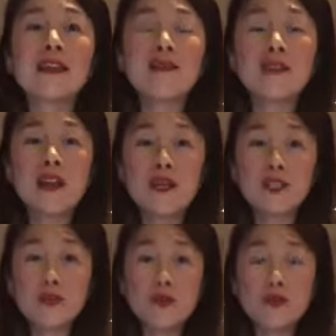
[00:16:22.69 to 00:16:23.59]
If you'd like
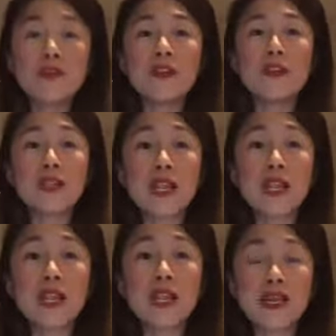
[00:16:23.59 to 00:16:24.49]
to move into the
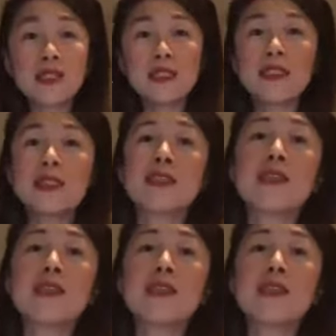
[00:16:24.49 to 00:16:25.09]
next